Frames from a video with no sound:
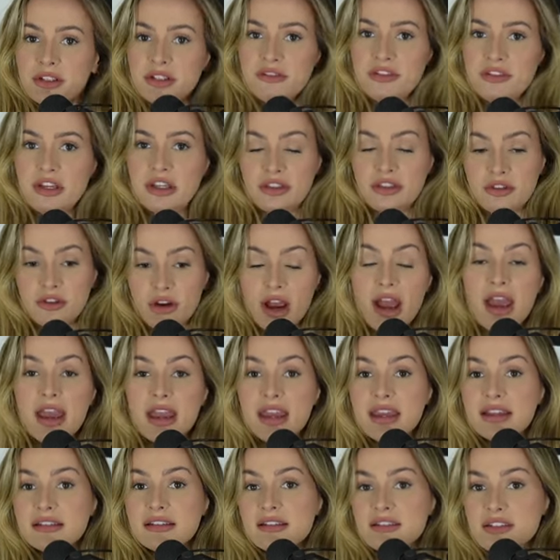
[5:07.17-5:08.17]
in the fifth
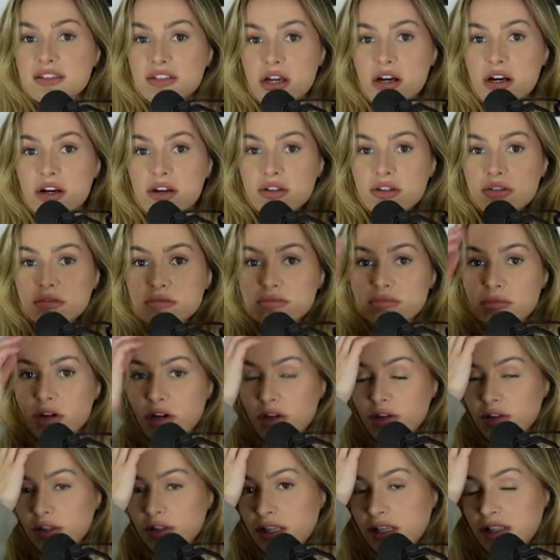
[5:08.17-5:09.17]
grade. So
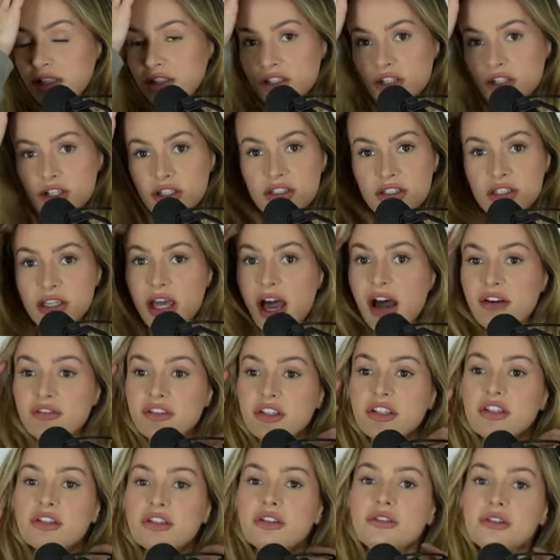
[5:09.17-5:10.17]
all the kids start to laugh
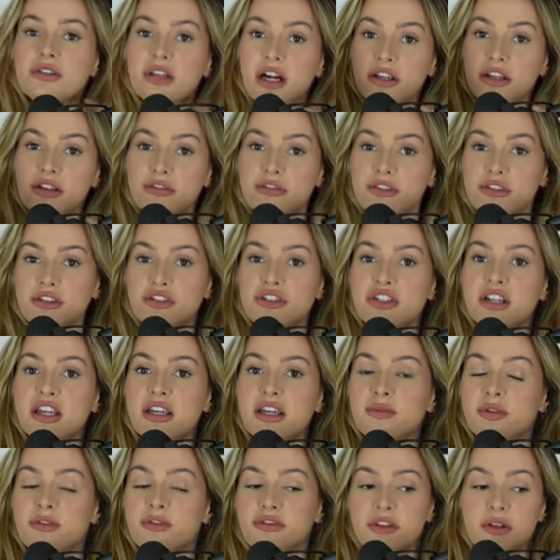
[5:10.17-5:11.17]
at you. Now you feel
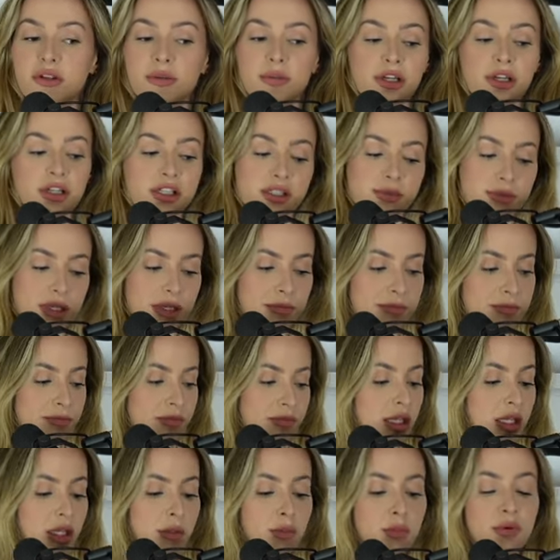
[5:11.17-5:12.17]
shame, you feel embarrassment.
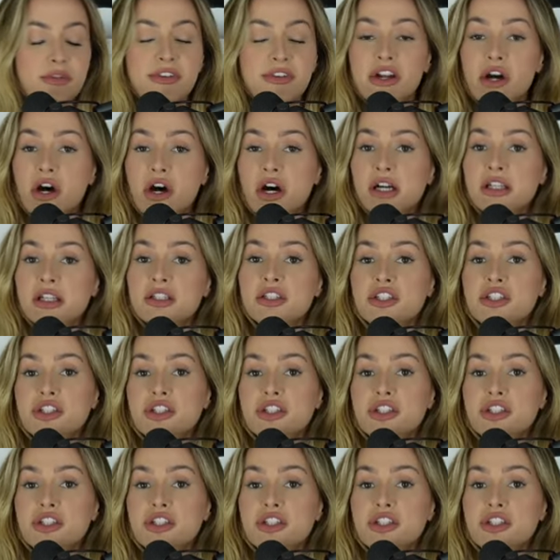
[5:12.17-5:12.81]
Moving on